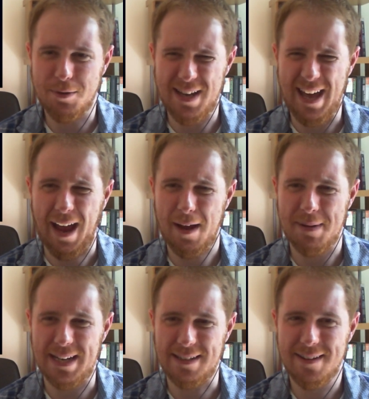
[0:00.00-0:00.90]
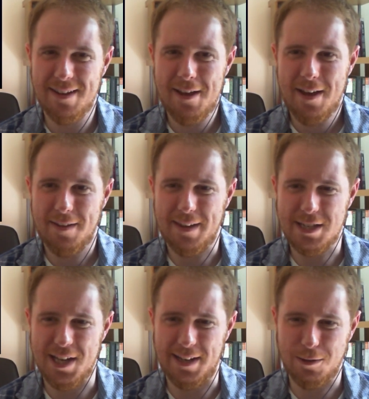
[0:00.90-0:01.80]
yeah, I mean, the thing
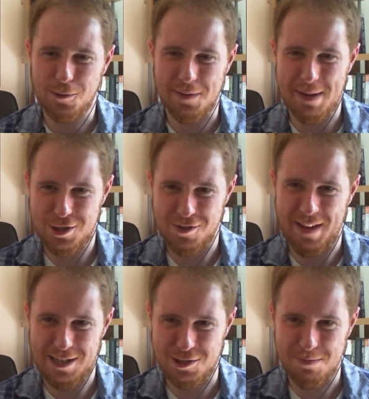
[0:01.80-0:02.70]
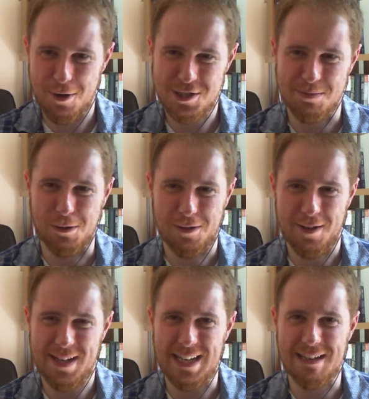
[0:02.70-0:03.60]
is, like, you look at the picture of that submersible
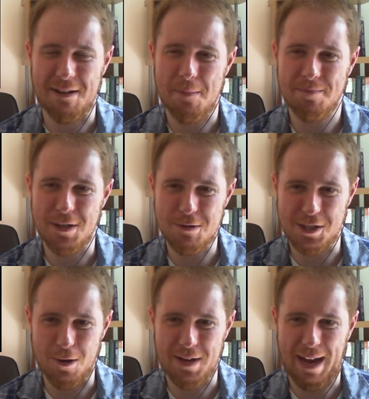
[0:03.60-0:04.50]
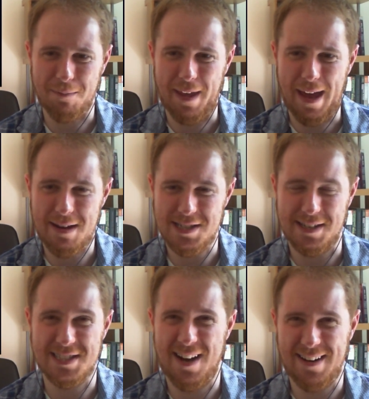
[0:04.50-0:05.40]
that he used to go down there. It's
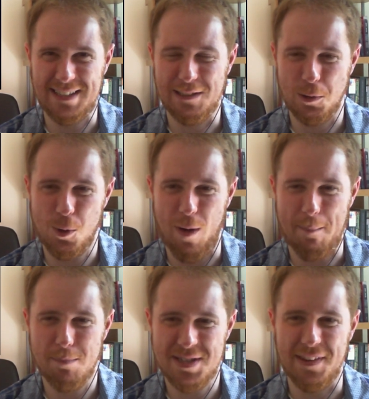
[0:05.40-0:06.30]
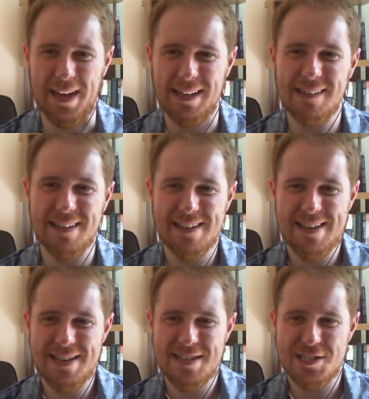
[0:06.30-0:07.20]
like a tiny little cramped thing.
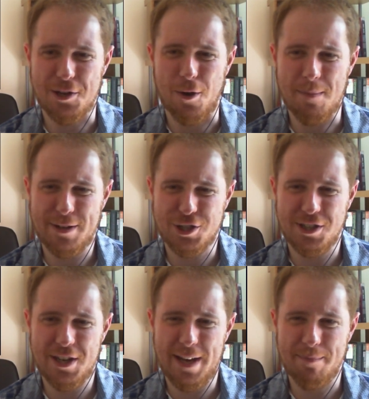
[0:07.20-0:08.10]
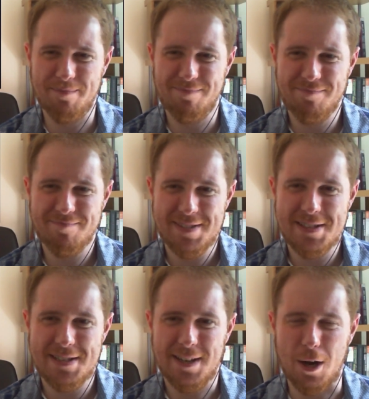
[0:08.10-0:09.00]
So imagine,
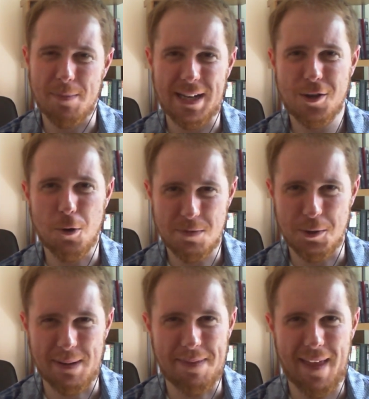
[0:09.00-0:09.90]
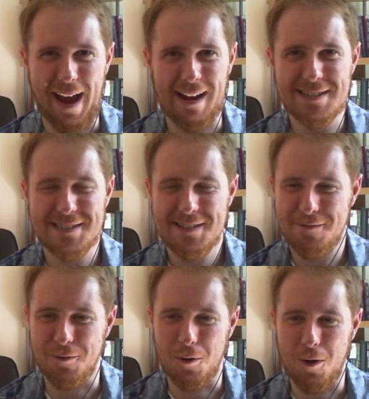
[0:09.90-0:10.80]
you know, being cooped up in that
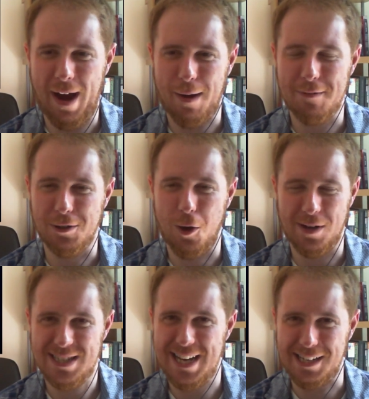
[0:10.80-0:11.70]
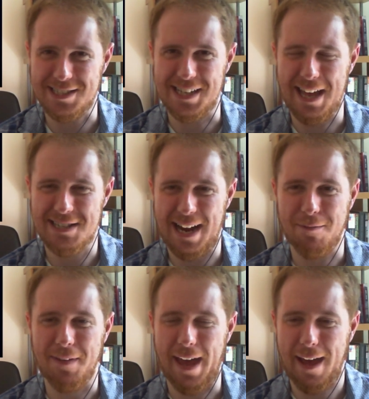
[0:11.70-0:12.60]
for however long it takes to get
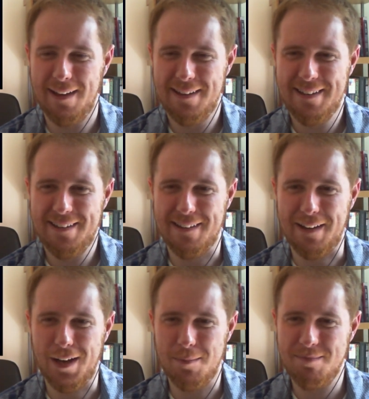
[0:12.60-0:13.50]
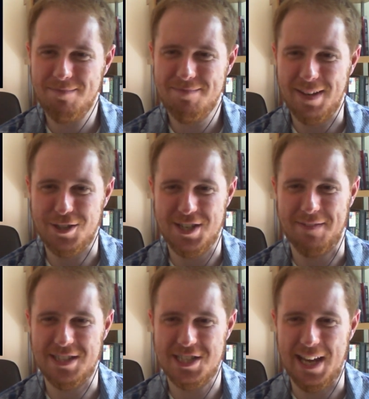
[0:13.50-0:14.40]
down there, and just
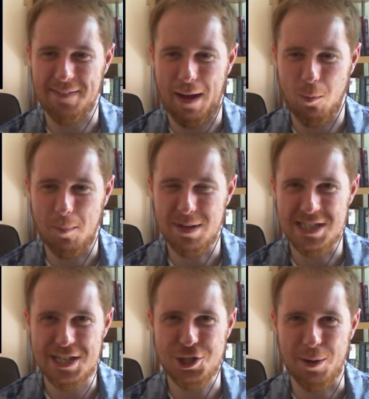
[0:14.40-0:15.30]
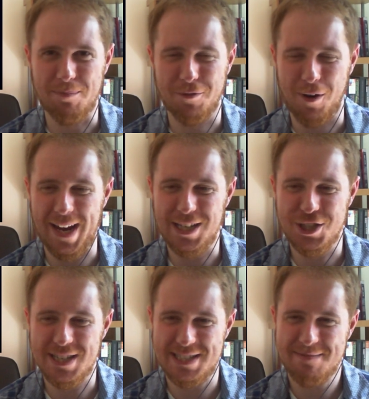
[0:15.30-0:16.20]
having to sit in that one position for
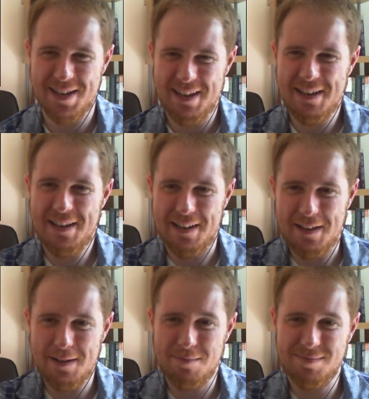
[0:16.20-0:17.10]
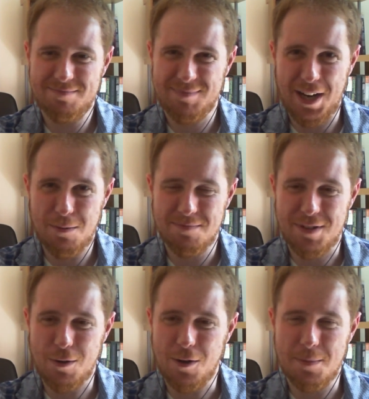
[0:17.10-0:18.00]
ages. You know,
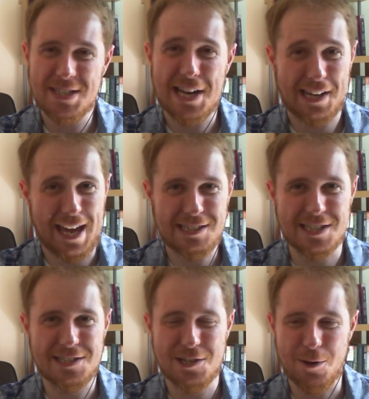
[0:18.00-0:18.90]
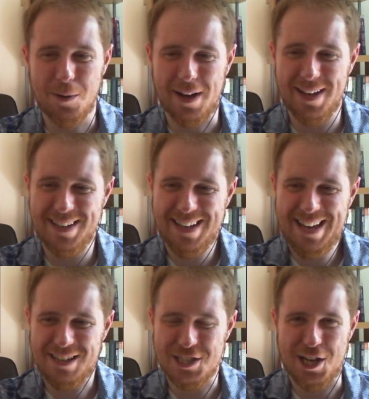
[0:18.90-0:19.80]
you've got to be dedicated to
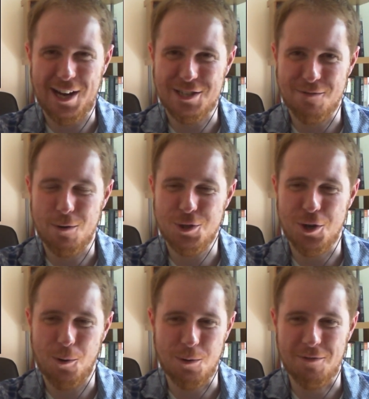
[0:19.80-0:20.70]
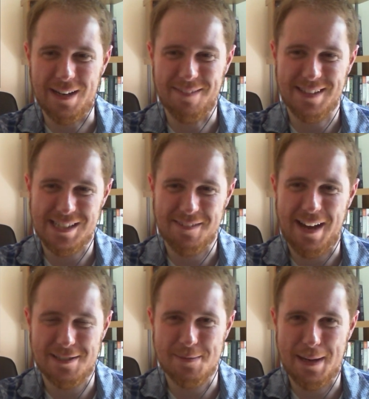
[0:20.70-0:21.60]
the science of oceanography and things like
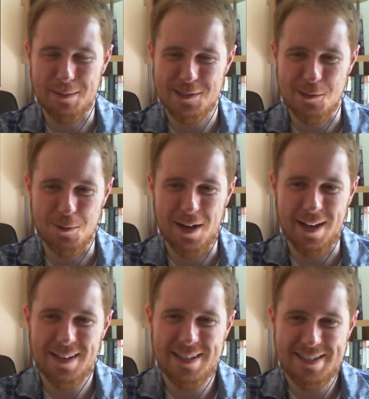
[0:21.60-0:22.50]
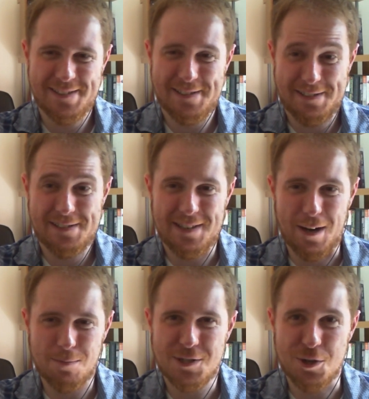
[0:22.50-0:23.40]
that to be able to, you
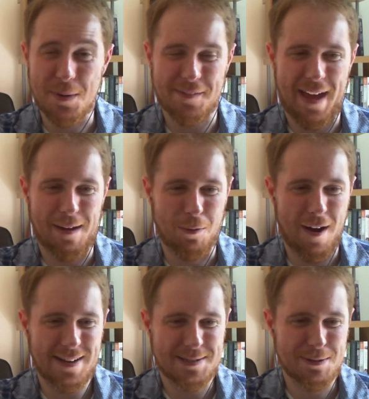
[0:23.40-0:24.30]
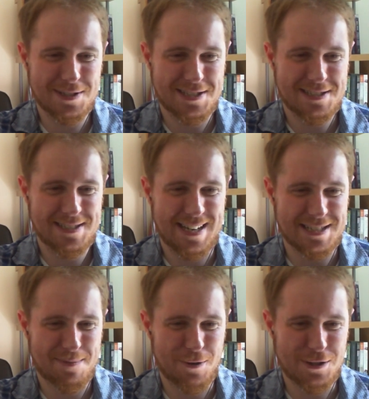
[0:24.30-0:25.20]
know, stomach that ride. But
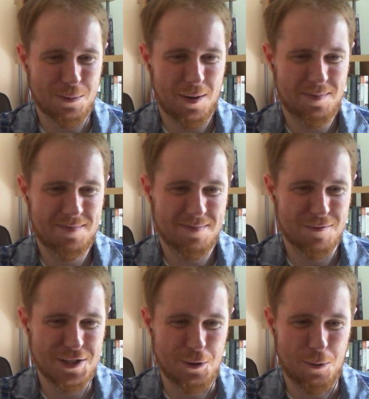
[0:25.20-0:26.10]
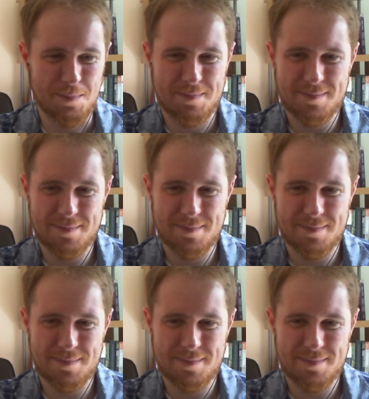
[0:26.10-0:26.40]
yes, 3, 2, 1, resume.